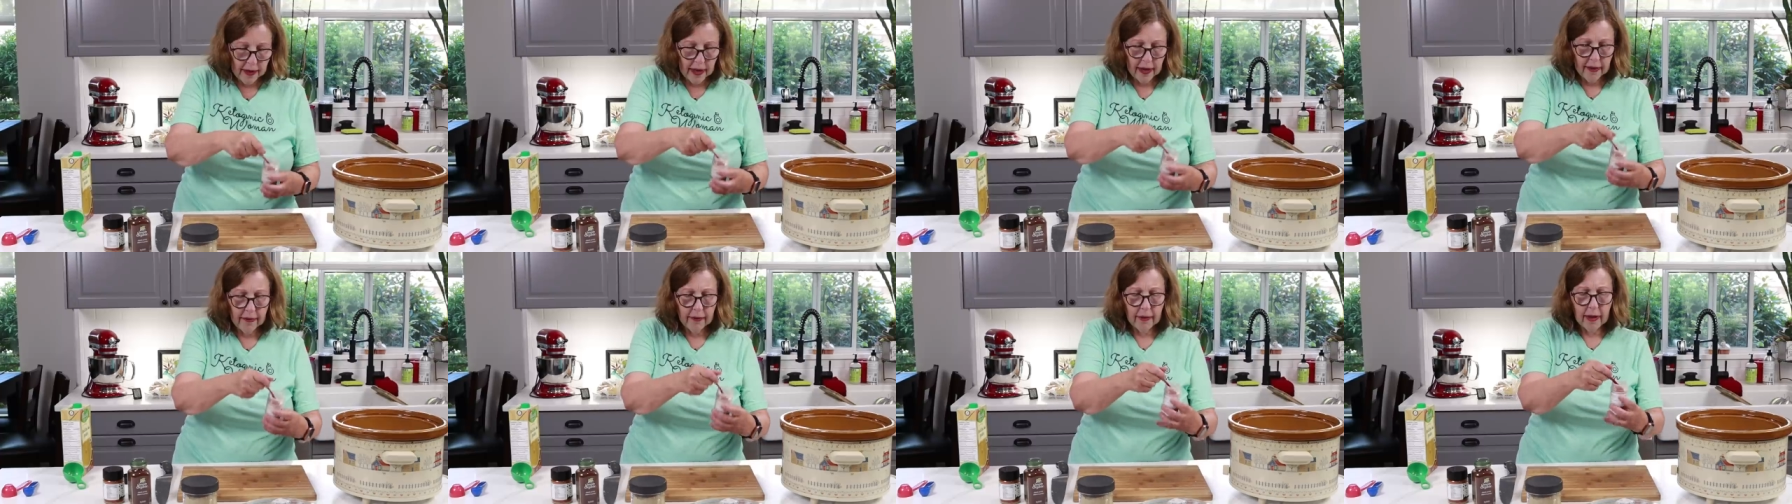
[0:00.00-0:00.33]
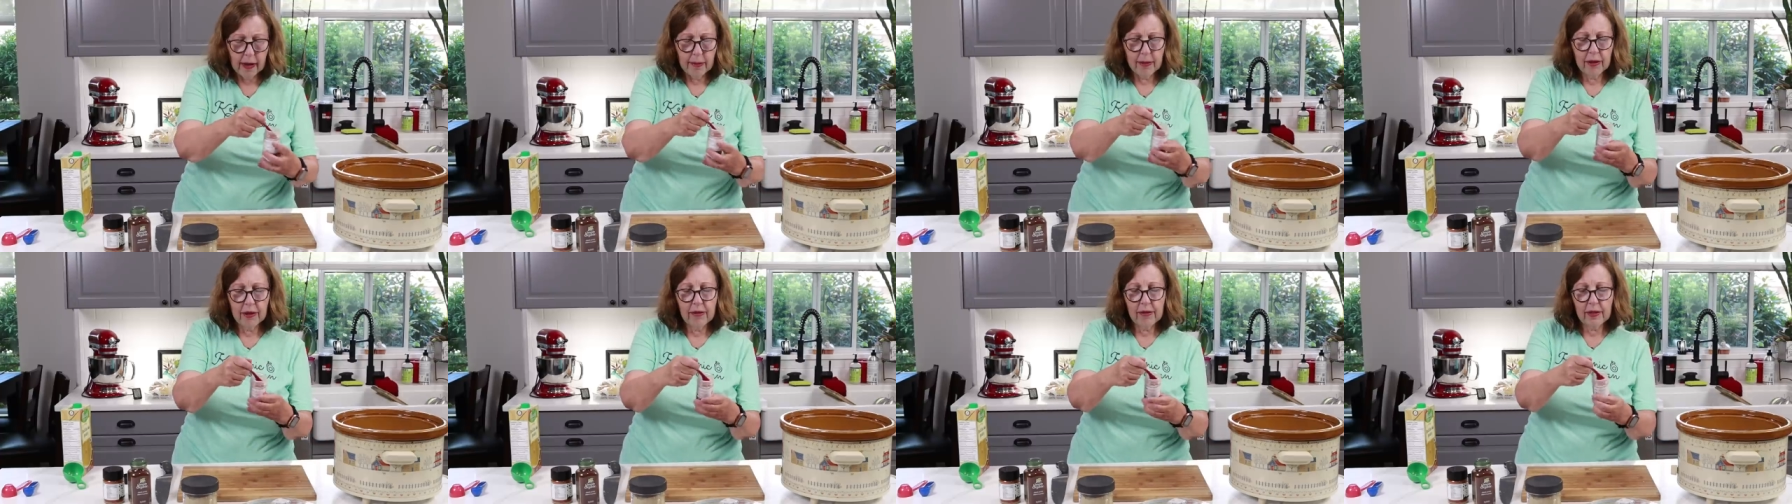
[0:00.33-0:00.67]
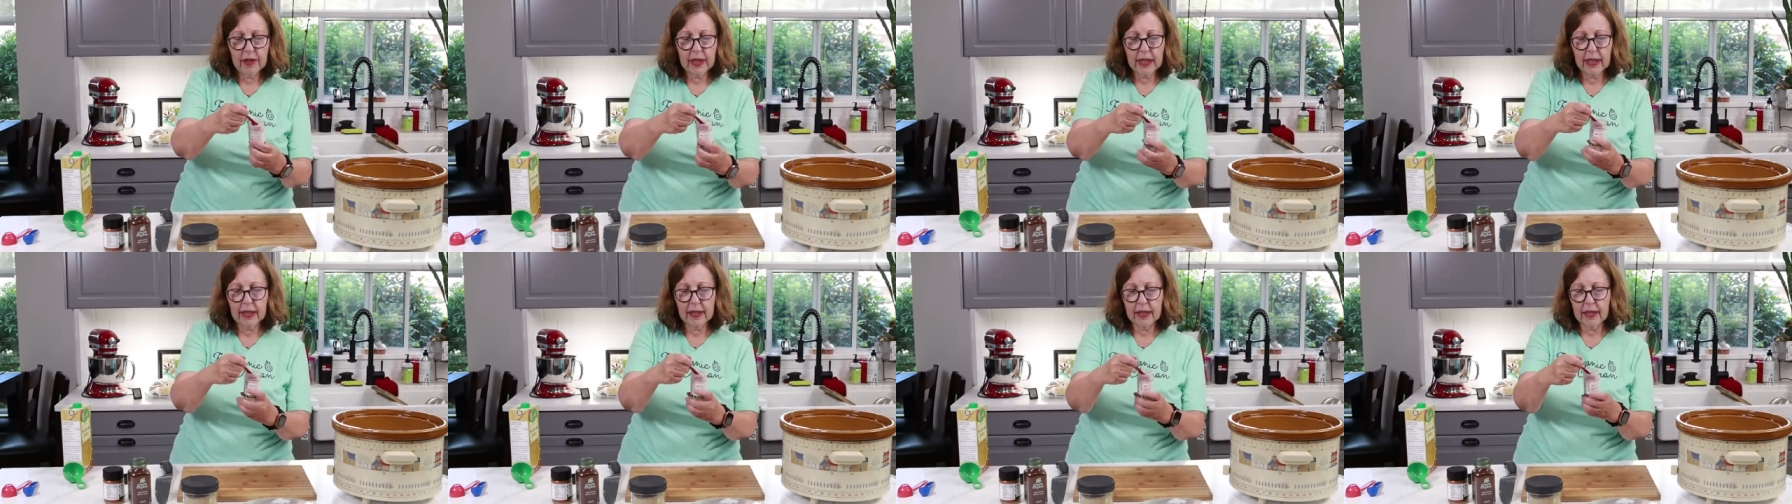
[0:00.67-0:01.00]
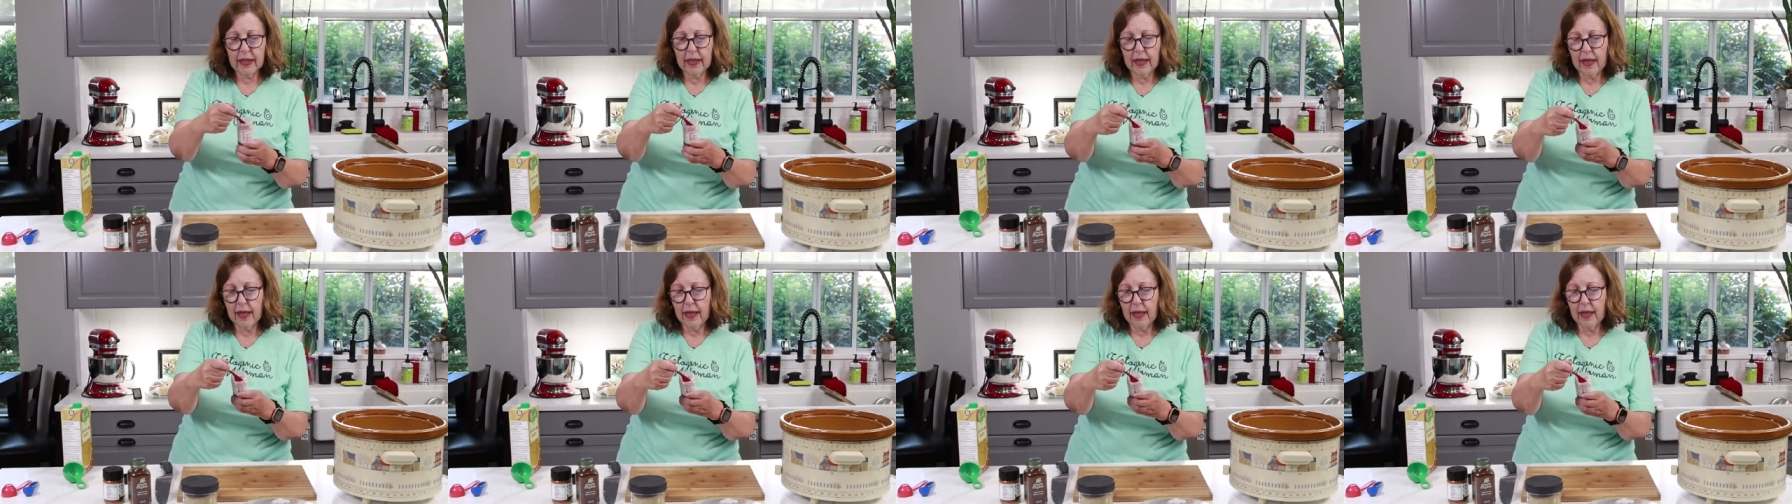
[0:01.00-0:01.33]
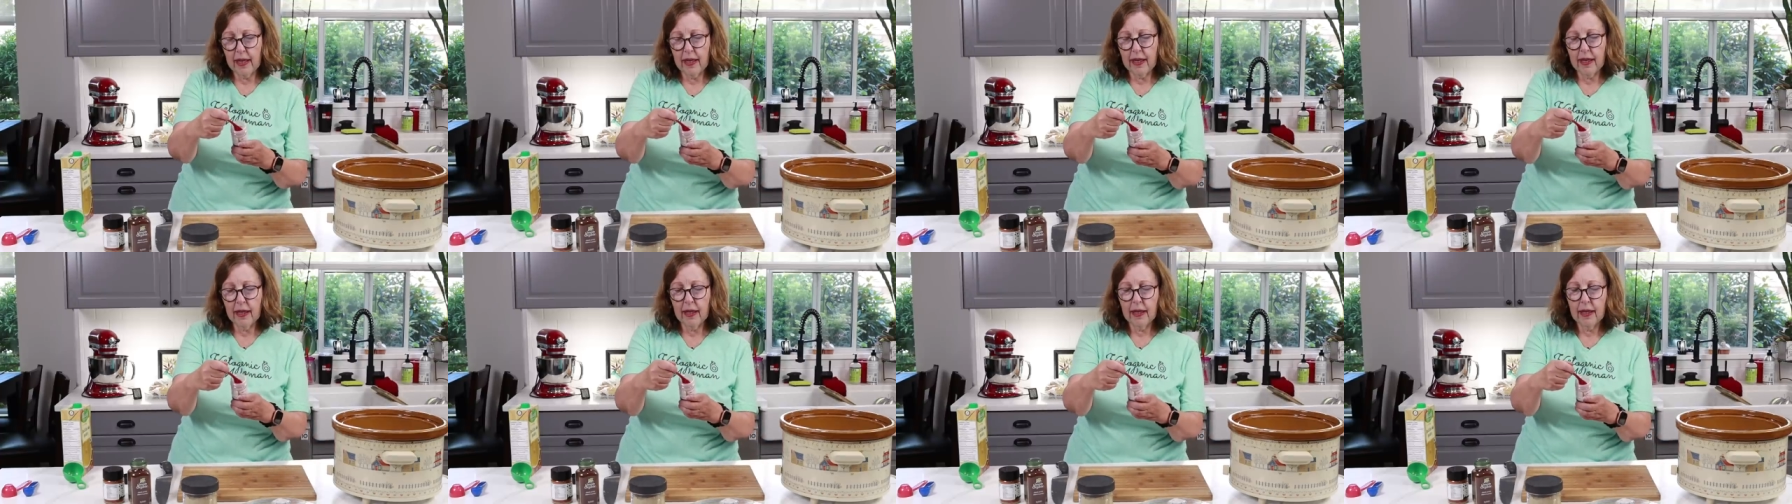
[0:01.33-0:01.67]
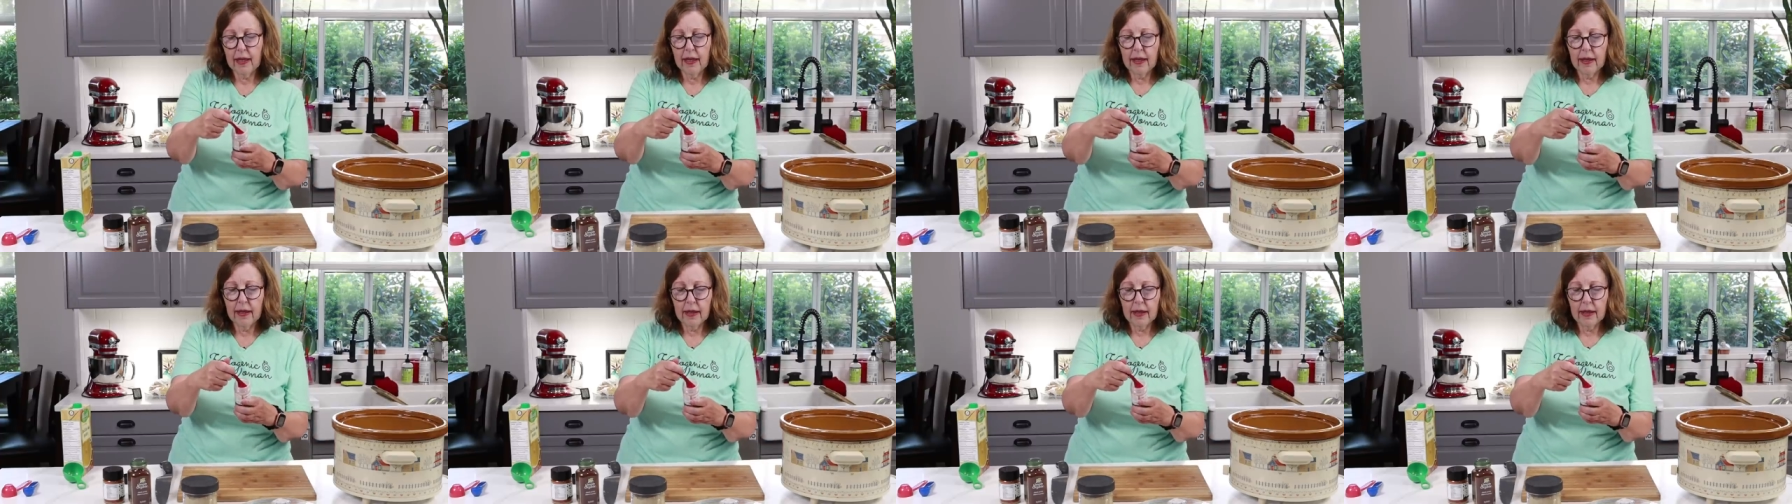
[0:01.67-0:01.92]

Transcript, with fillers: I, I'm using today